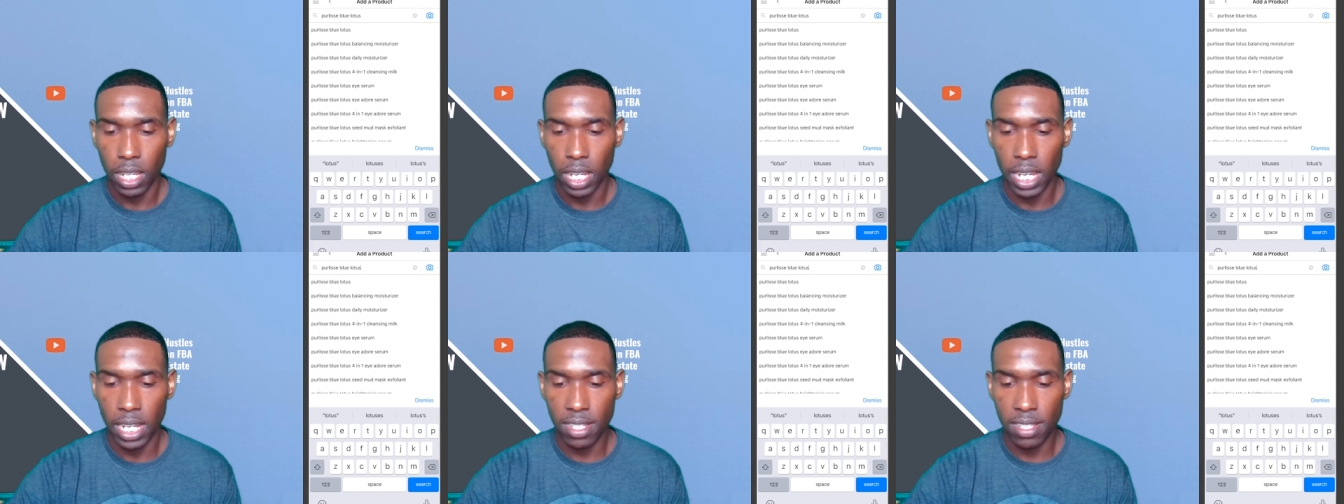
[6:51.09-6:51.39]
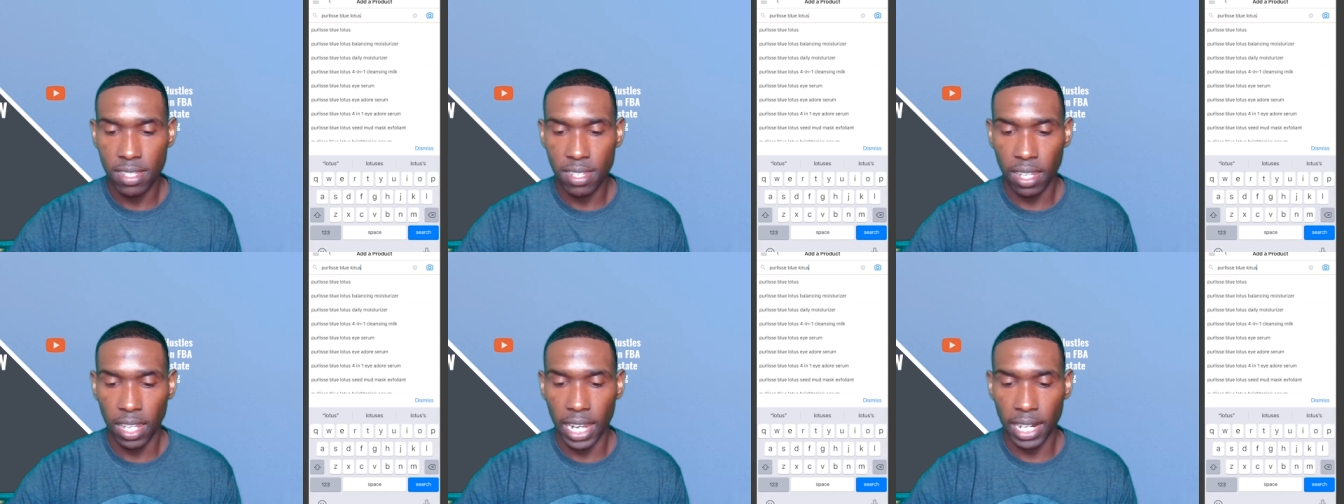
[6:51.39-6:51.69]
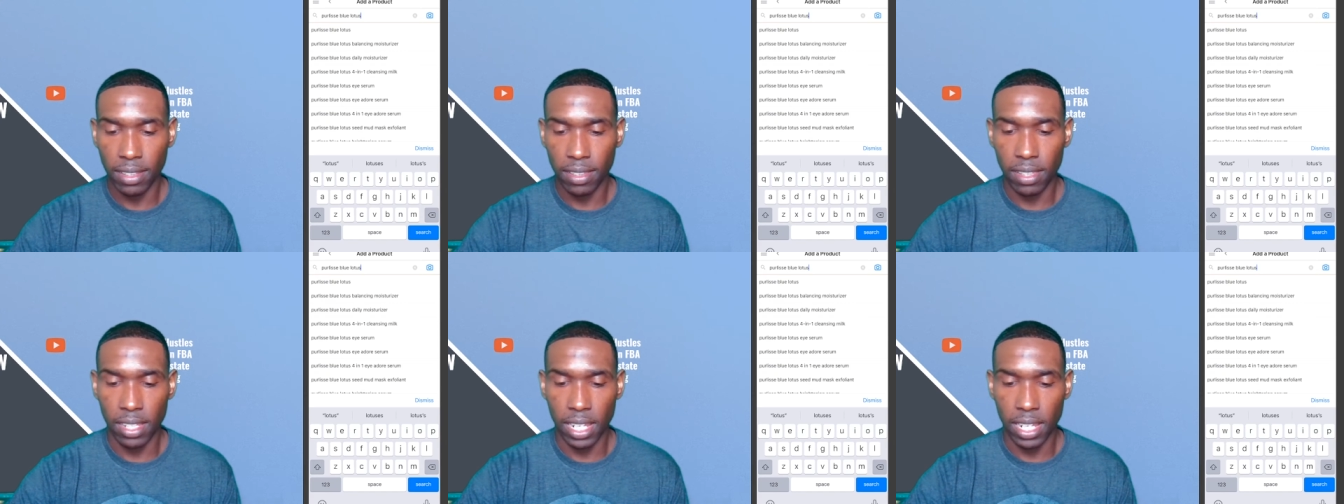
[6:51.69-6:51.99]
and
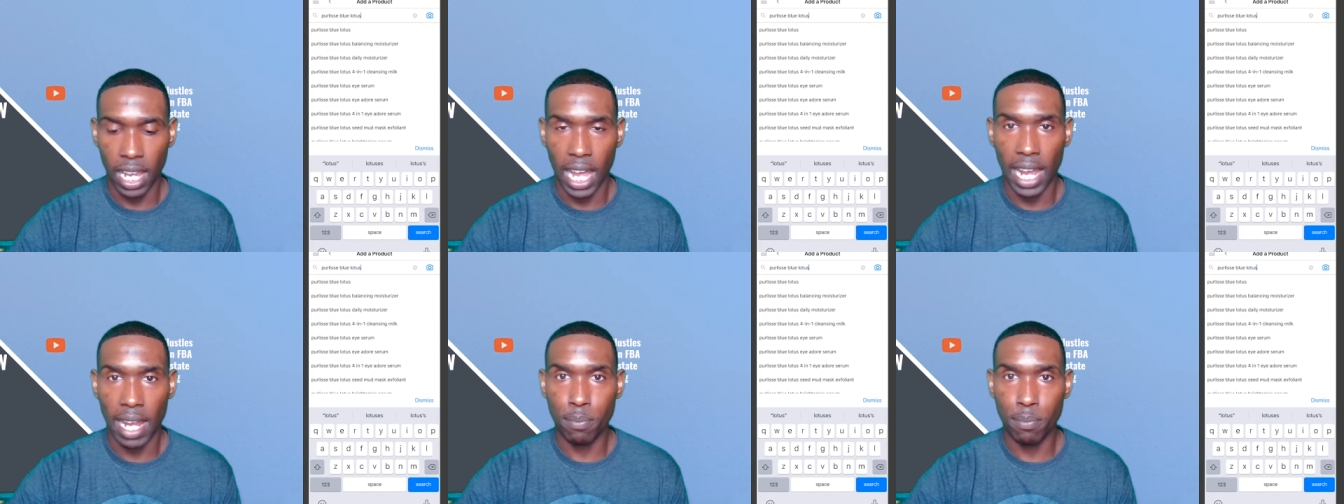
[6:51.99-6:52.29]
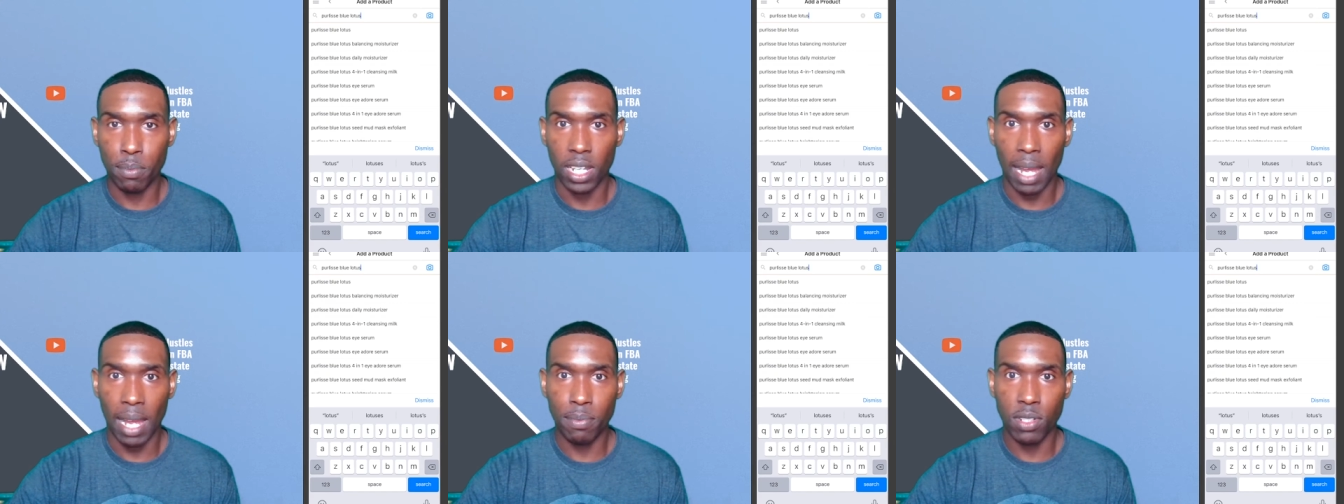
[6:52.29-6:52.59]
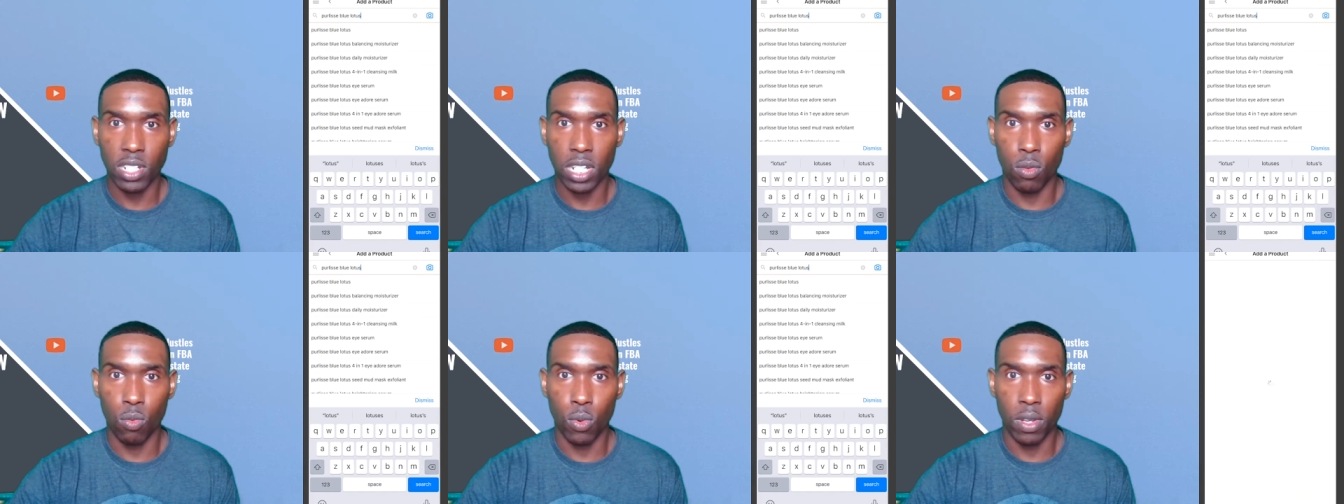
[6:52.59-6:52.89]
select the
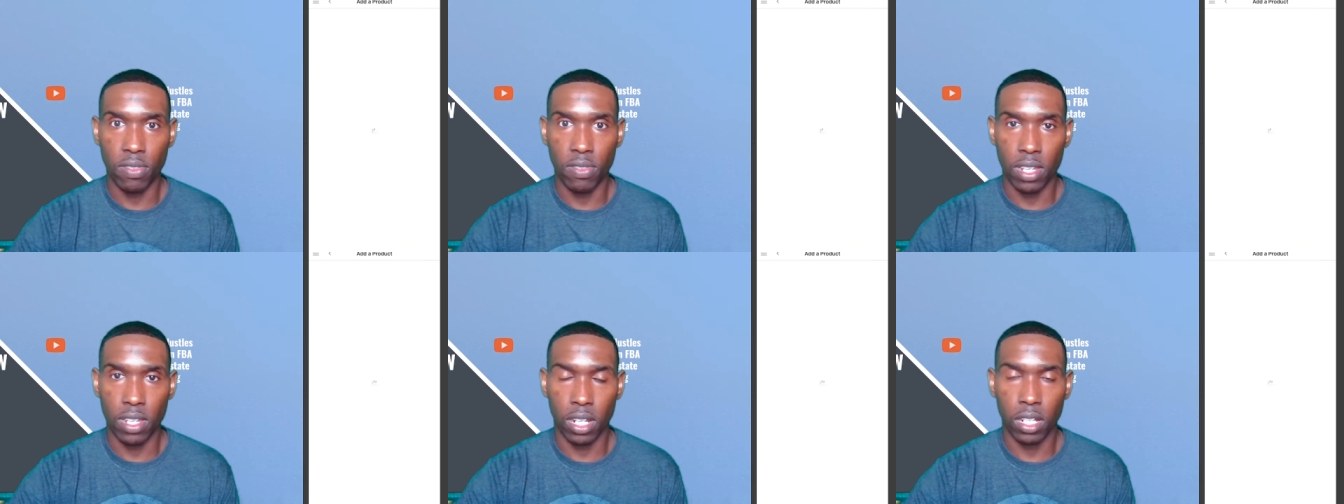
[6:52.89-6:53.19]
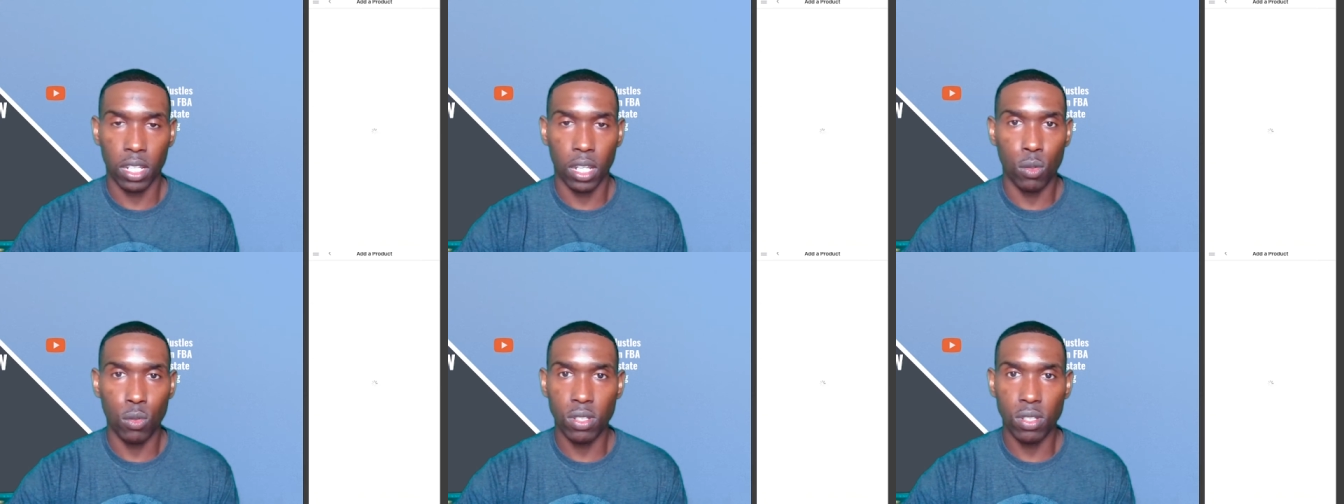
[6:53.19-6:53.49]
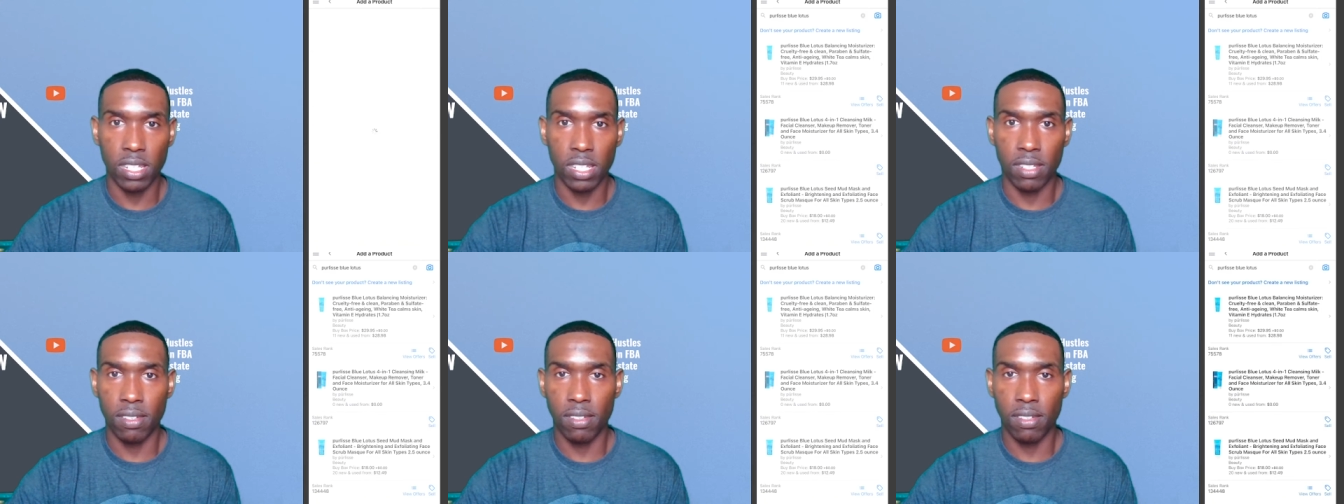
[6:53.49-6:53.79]
option with the
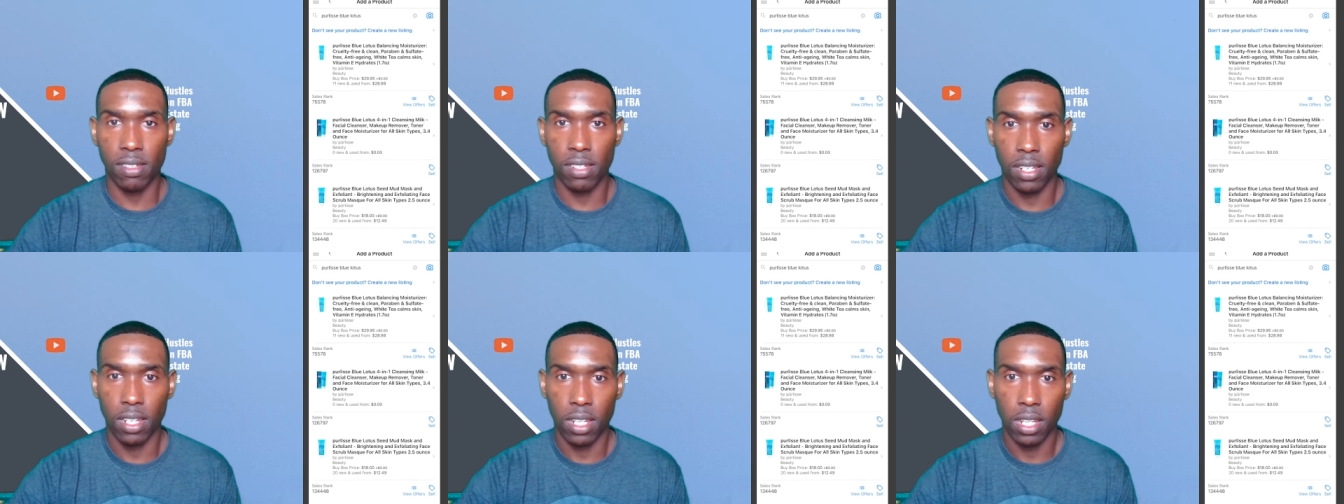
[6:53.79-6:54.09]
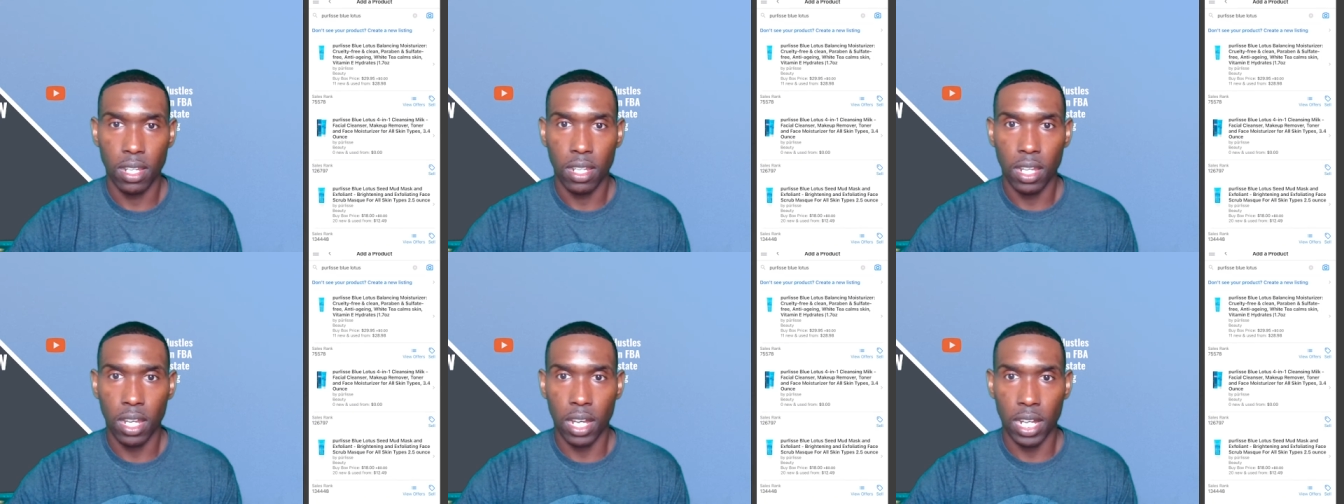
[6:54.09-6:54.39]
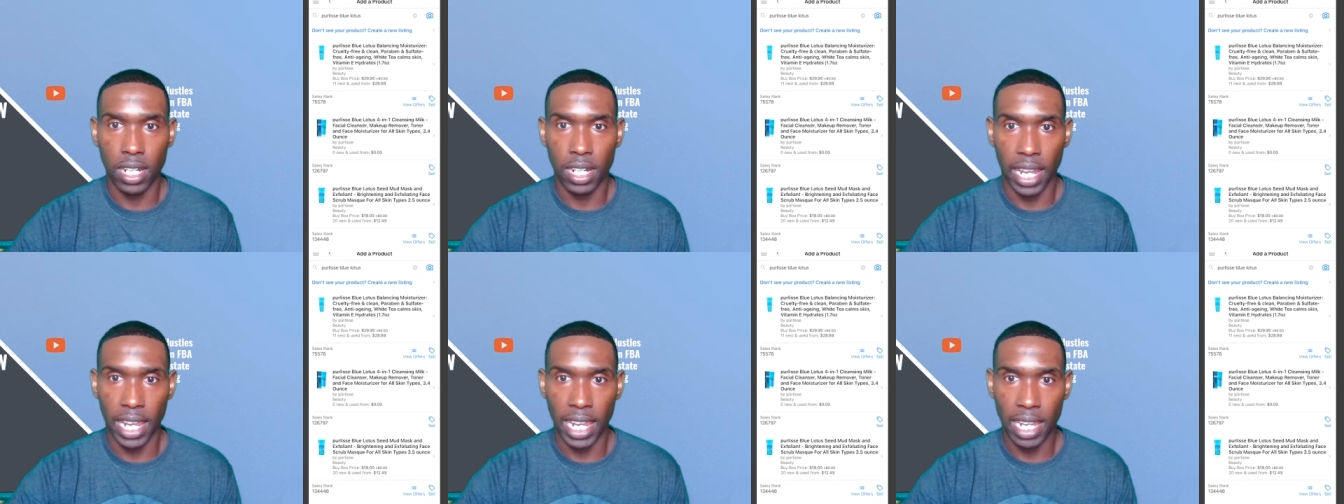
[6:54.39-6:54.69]
closest
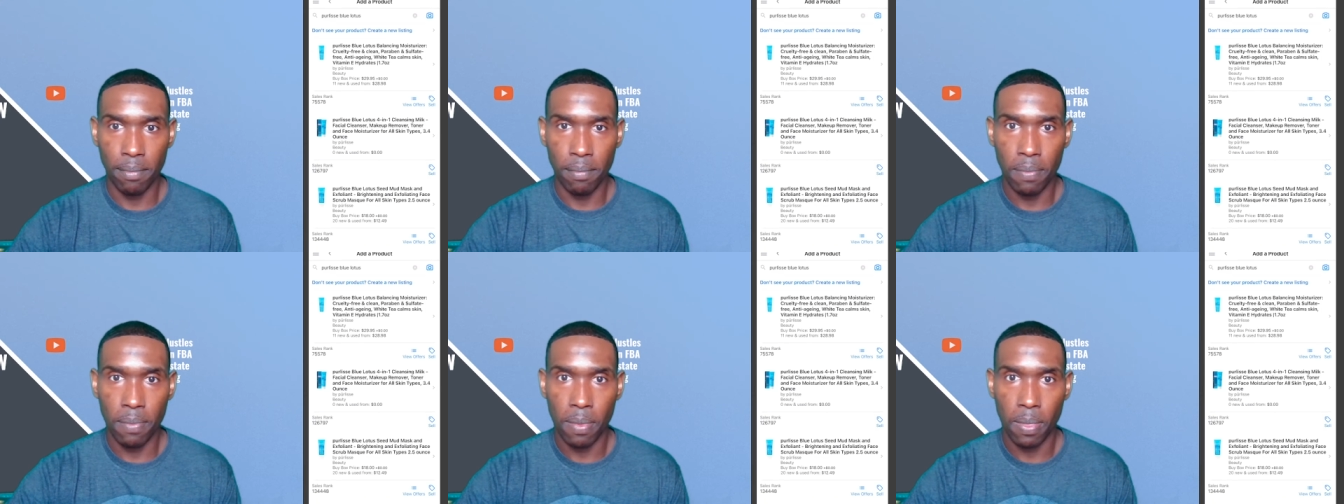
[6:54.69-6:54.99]
name.